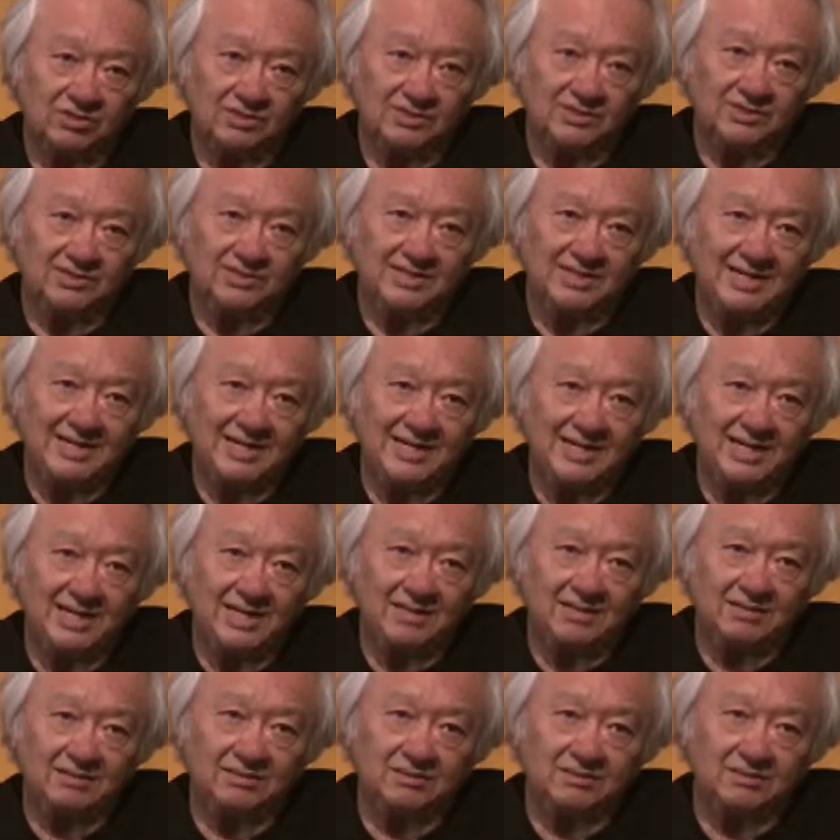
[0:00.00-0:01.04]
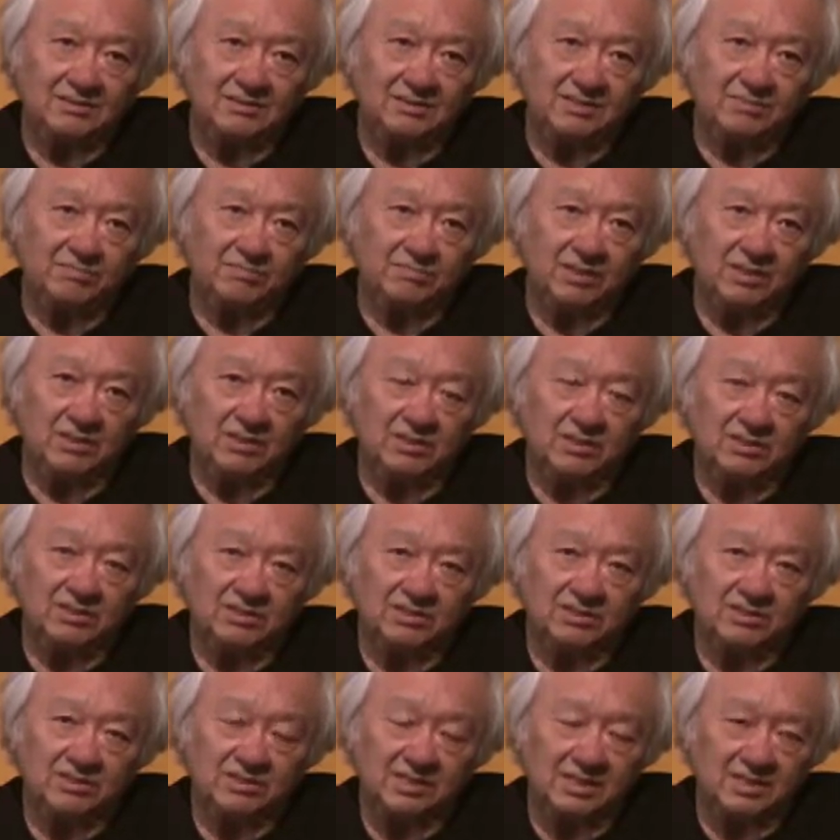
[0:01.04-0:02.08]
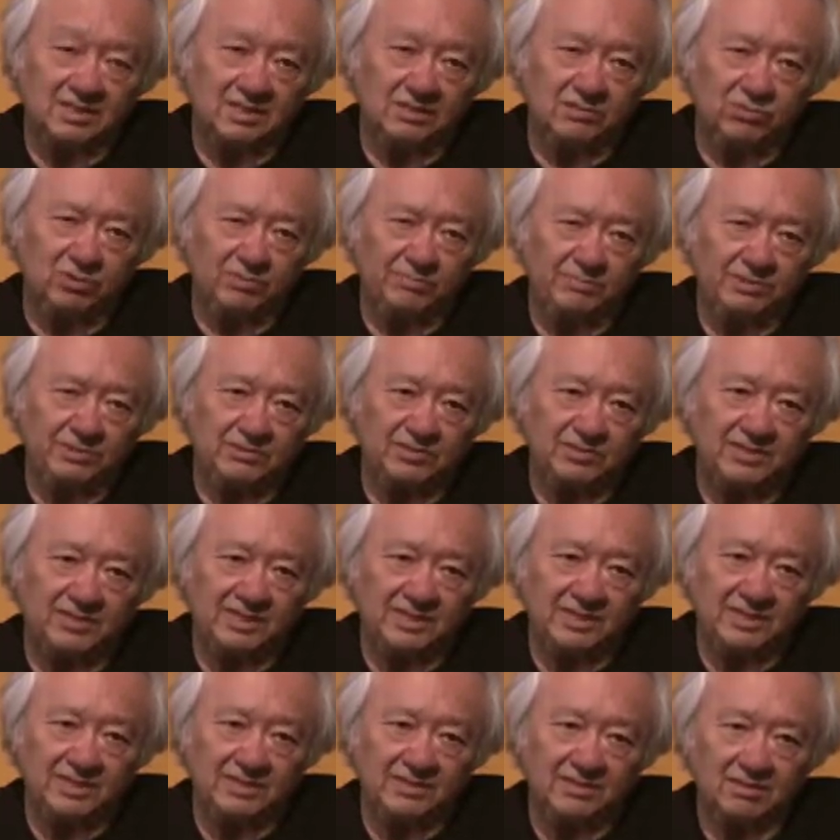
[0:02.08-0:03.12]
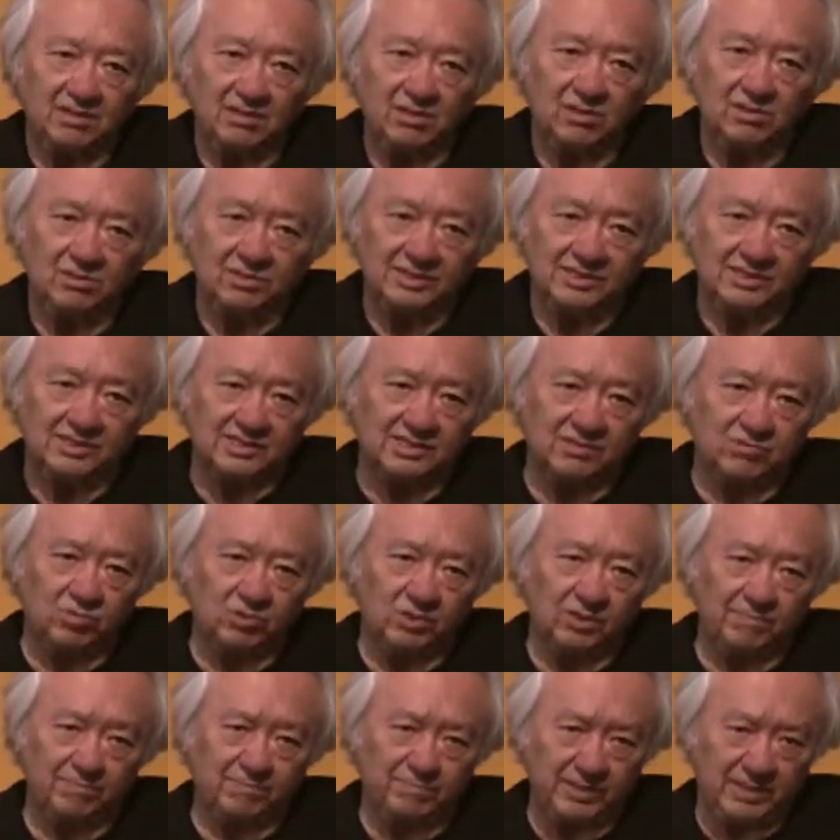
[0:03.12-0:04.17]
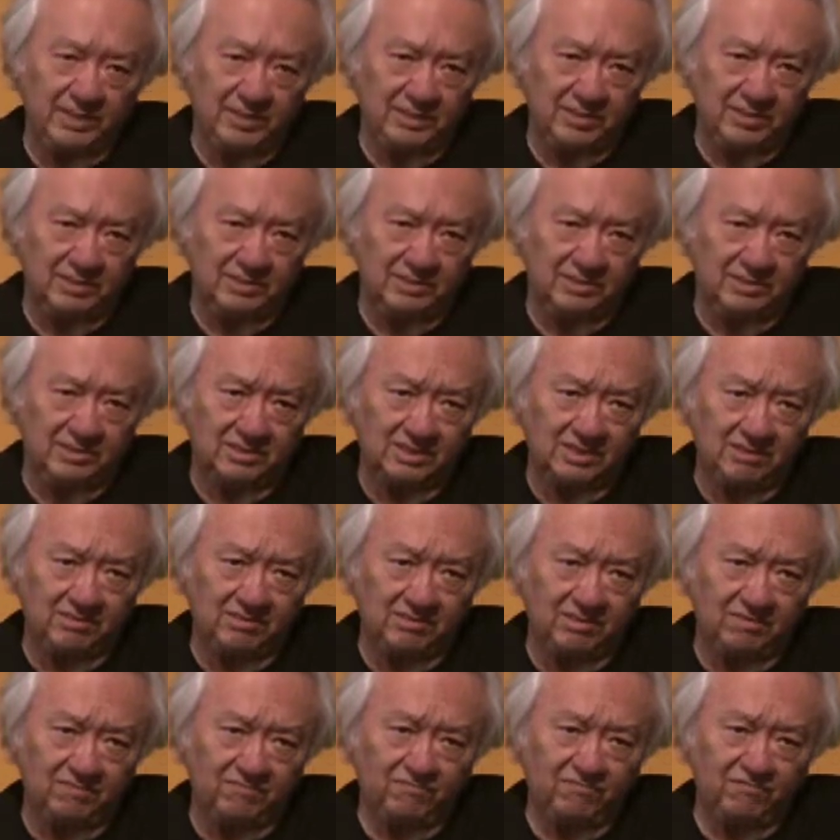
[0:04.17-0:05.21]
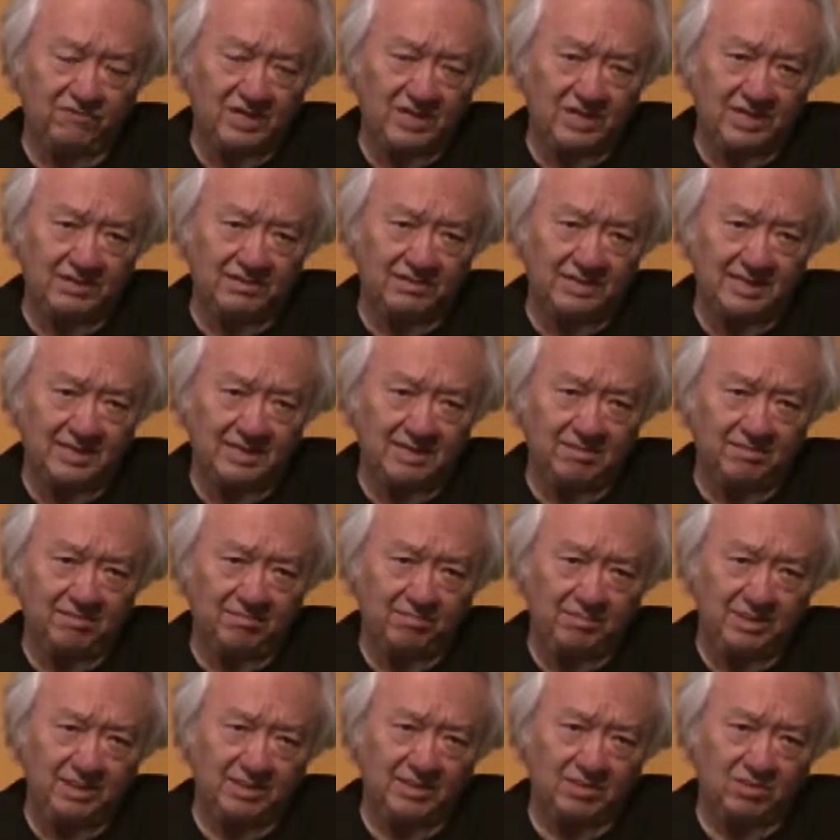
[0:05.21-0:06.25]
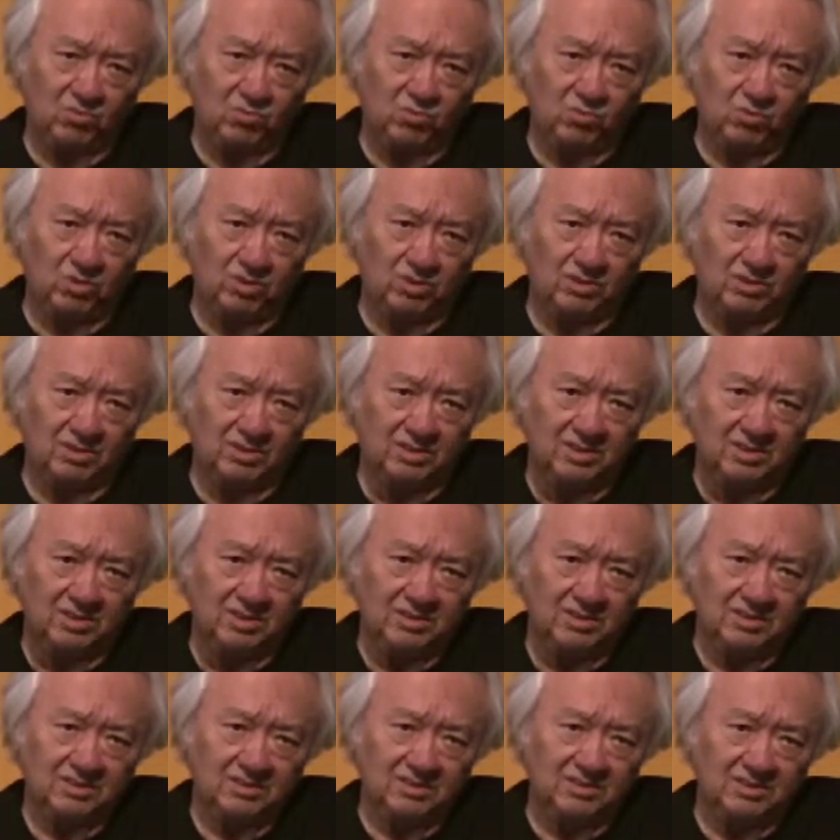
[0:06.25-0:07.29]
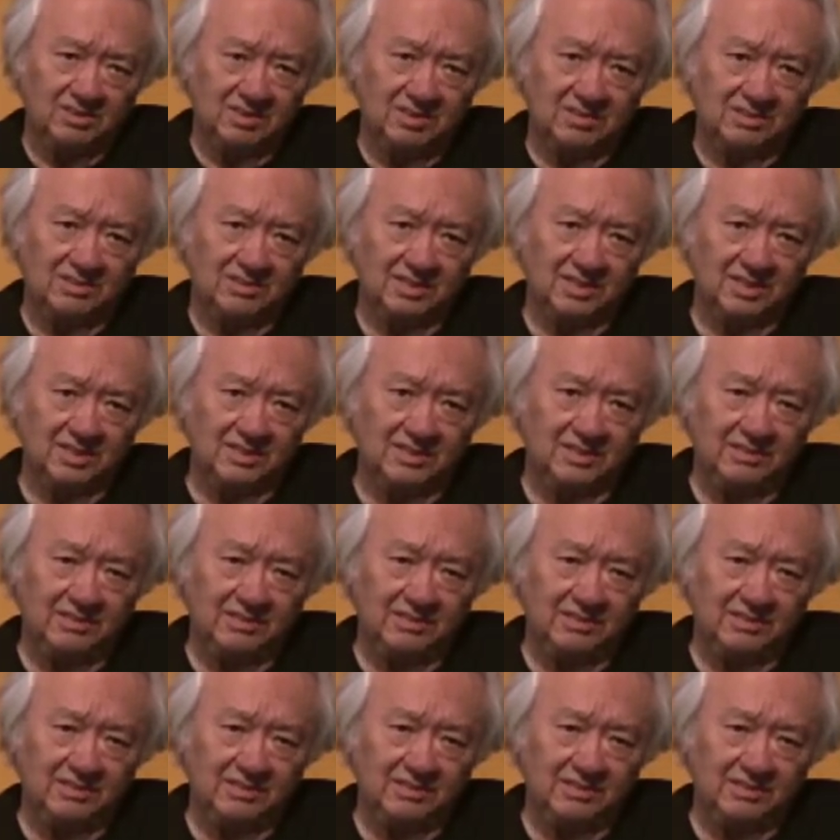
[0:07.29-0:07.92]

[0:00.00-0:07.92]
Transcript: He's not, as, as Stella would be saying, oh, this is what a painting is, and I'm going to find that, make a work that does that.